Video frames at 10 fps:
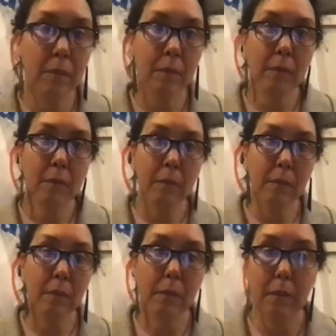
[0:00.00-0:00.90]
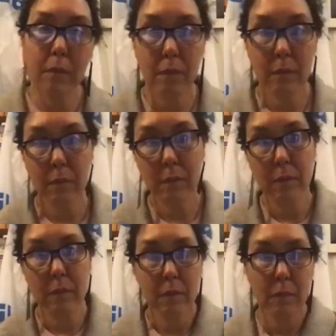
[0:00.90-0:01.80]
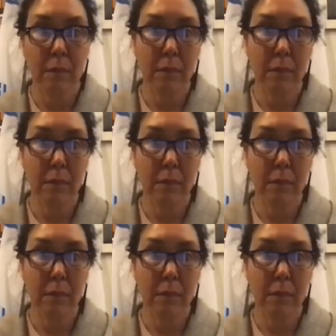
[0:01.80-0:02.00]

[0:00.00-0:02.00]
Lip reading: anything that you would encourage